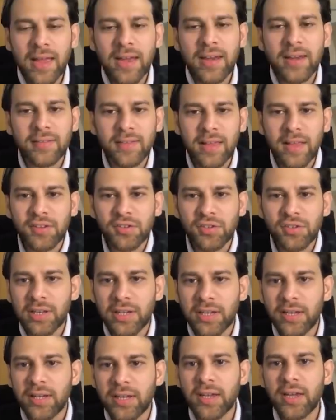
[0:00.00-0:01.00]
and
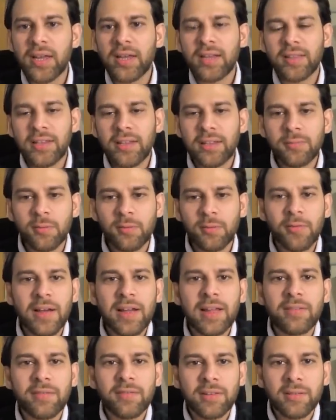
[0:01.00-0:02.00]
essentially these
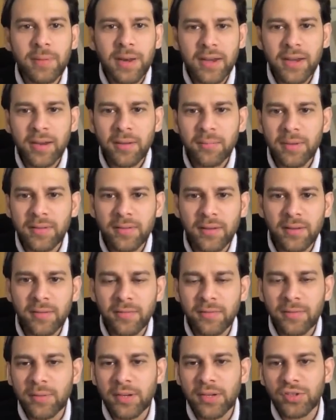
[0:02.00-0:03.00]
profiles were spreading
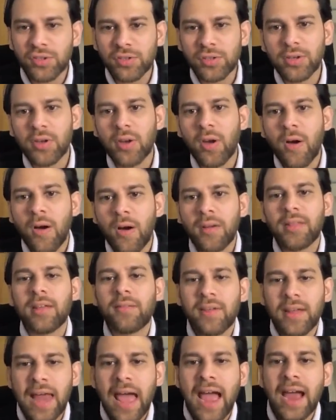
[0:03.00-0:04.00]
misinformation or
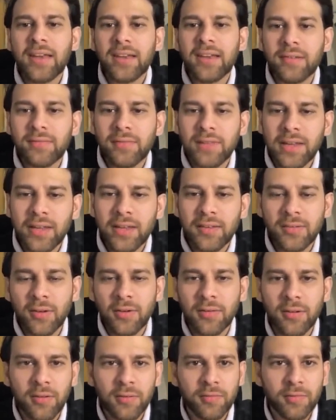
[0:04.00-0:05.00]
they were actively
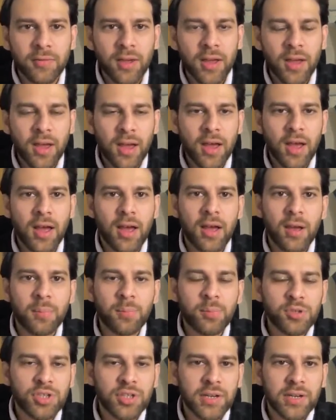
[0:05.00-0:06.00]
sort of uh,
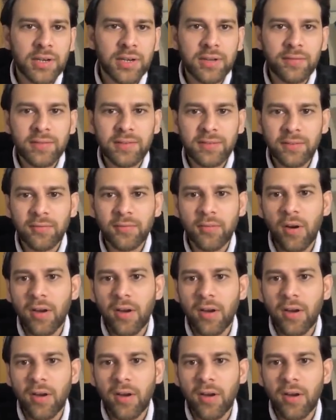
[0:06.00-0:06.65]
pushing divisive